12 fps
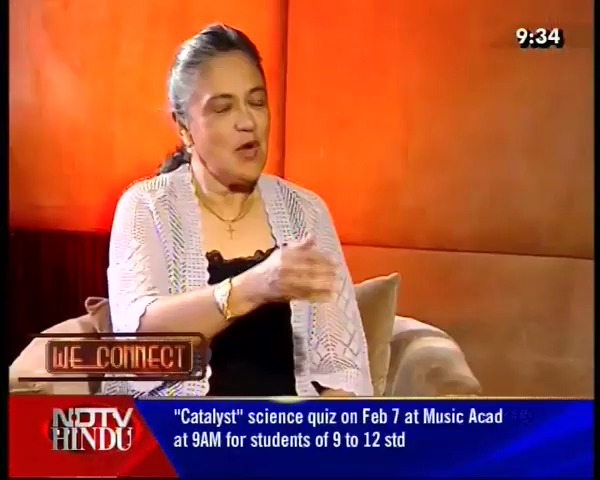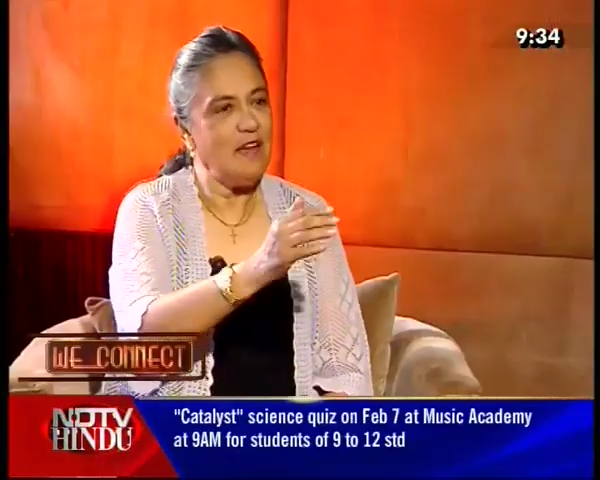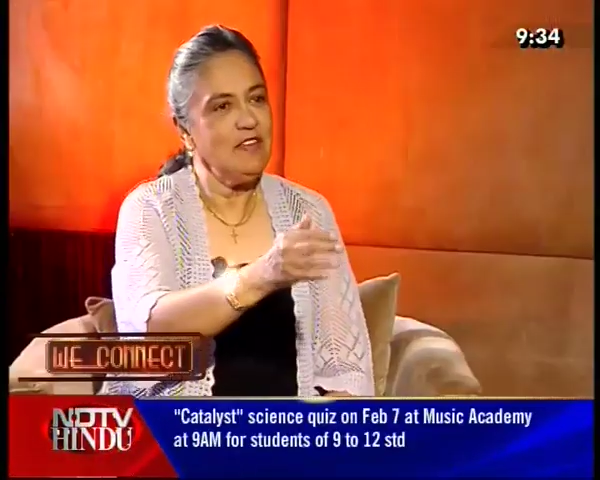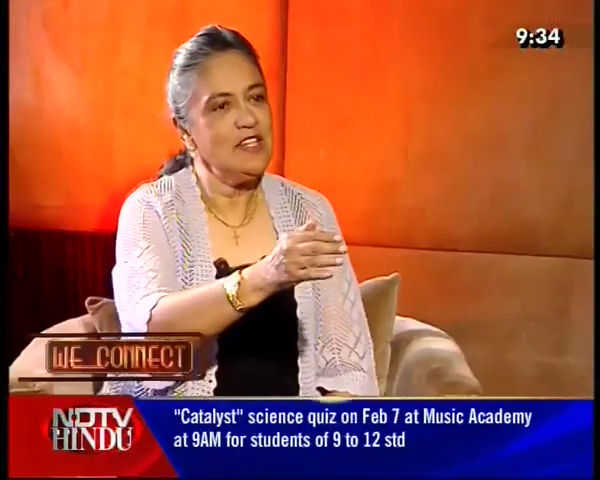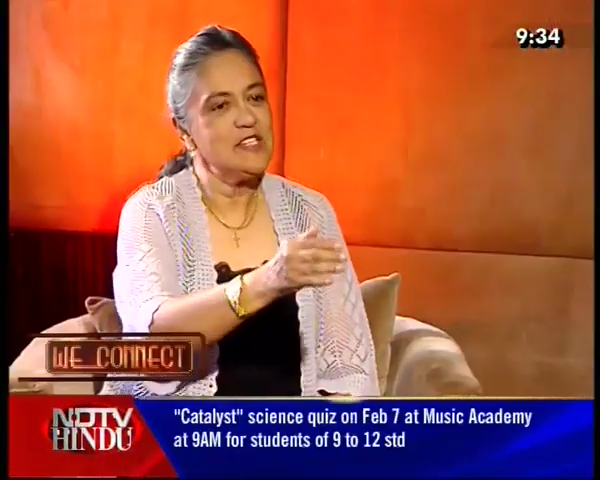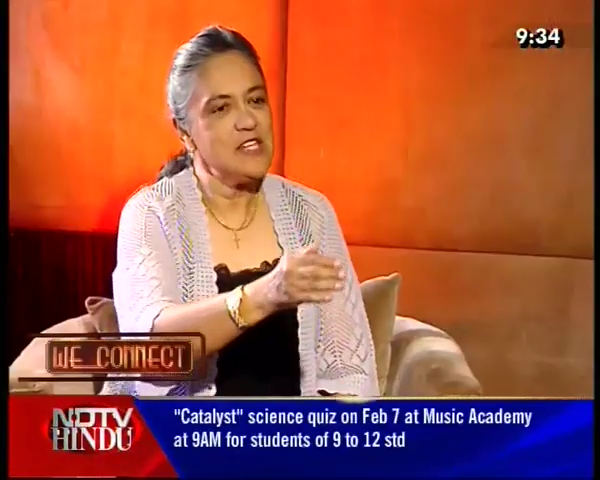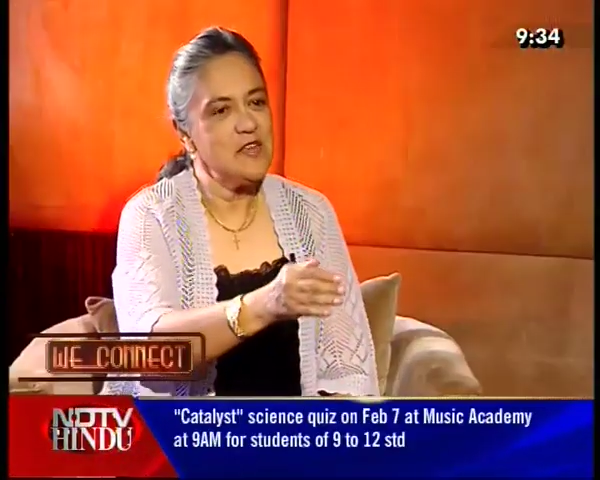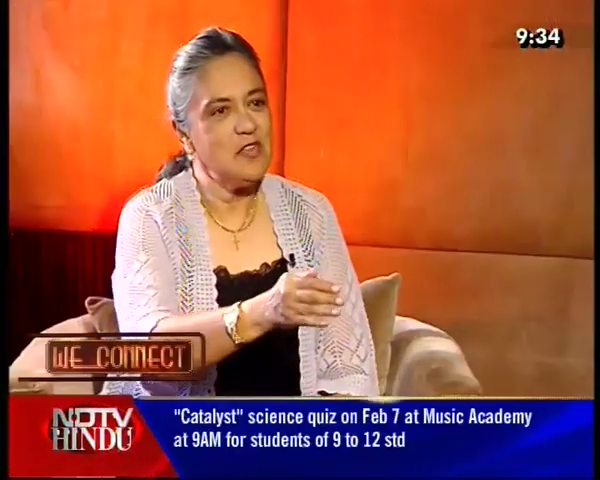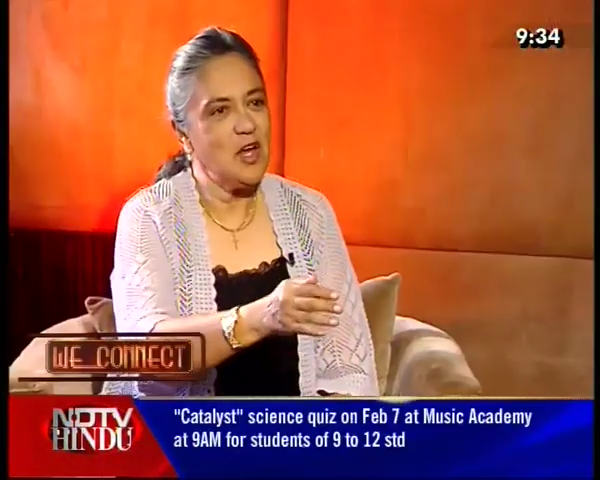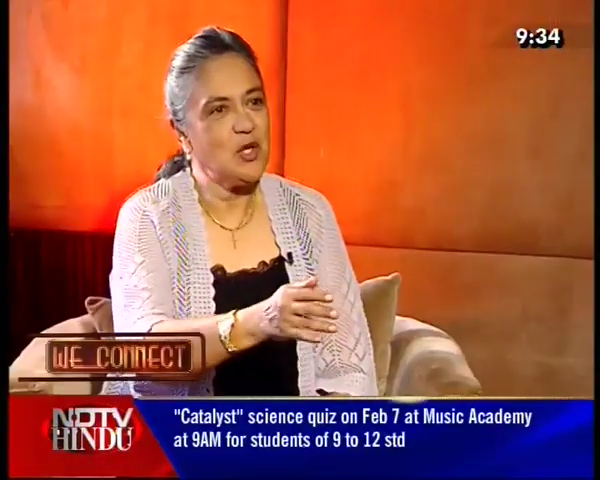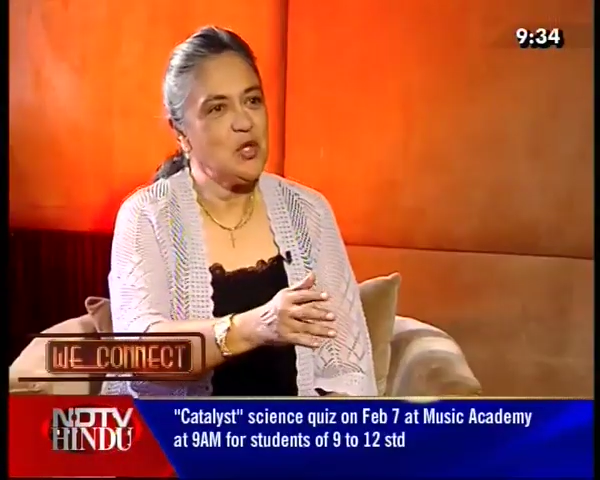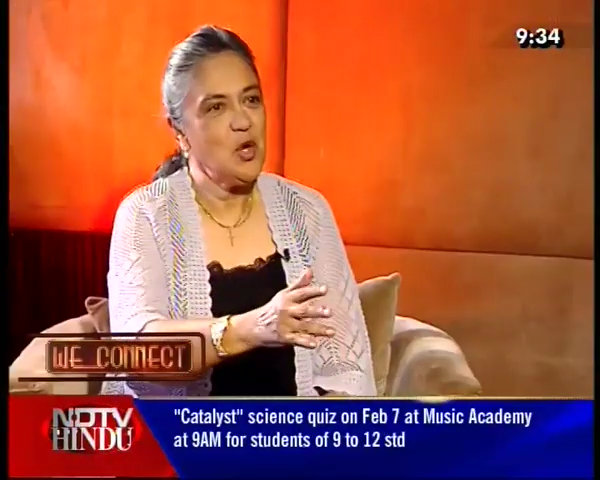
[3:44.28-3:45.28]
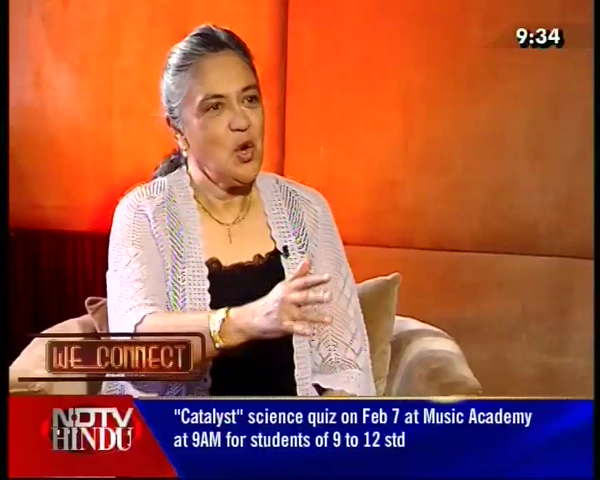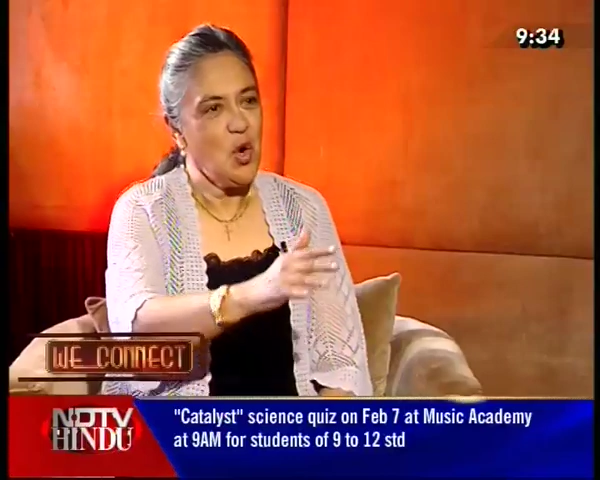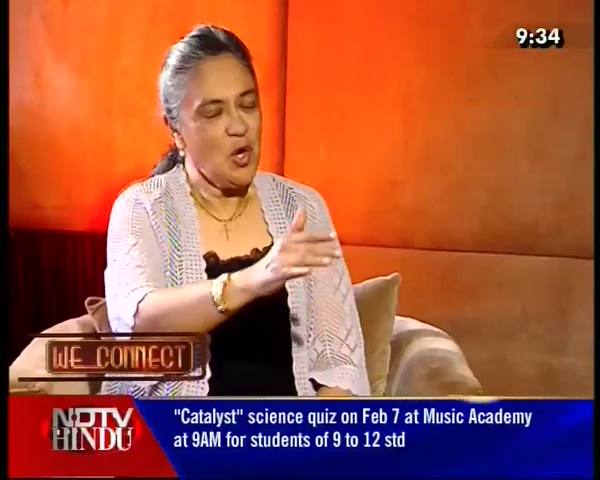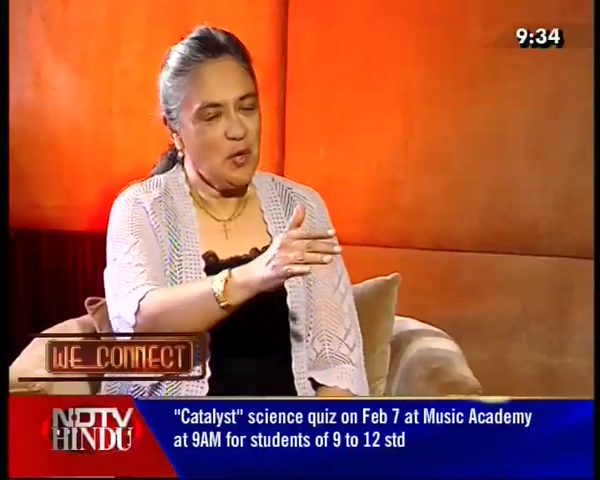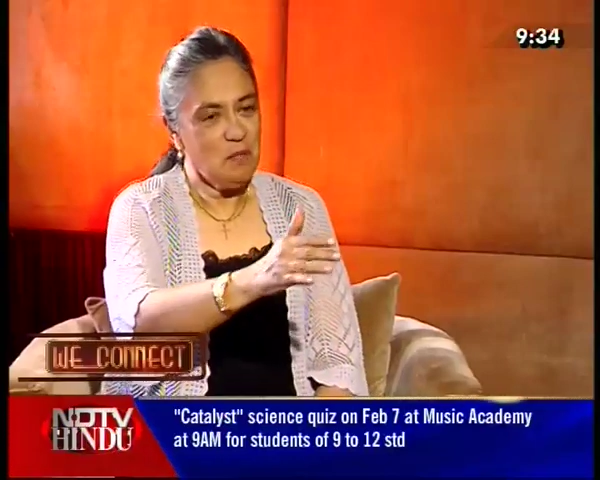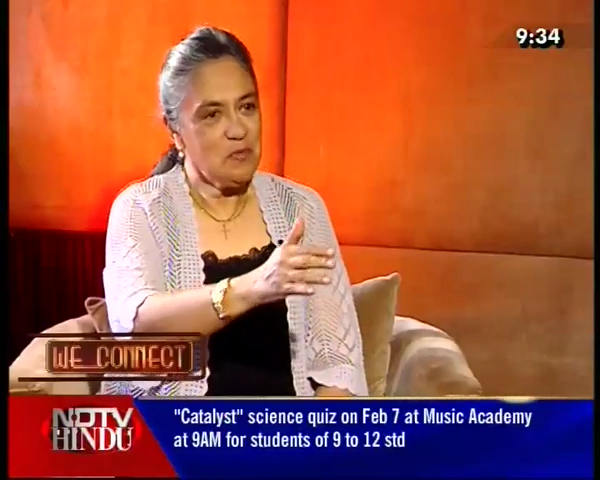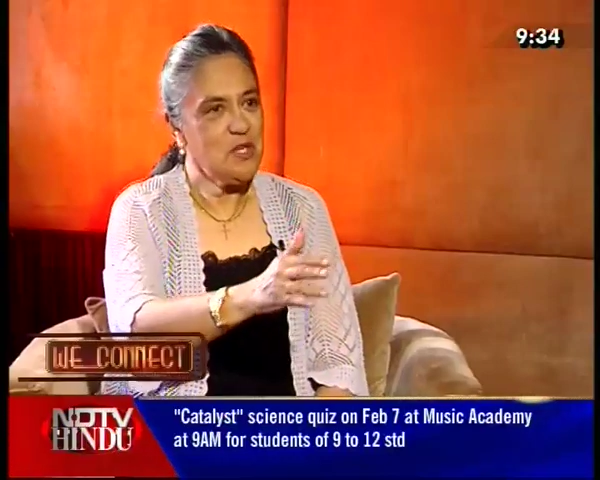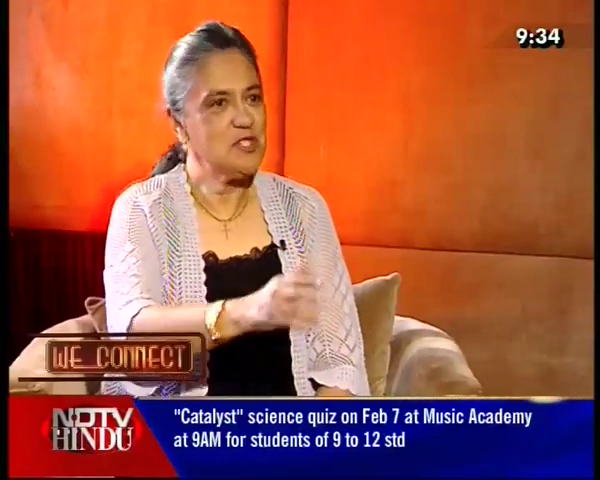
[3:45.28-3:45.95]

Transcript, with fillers: having said that, um,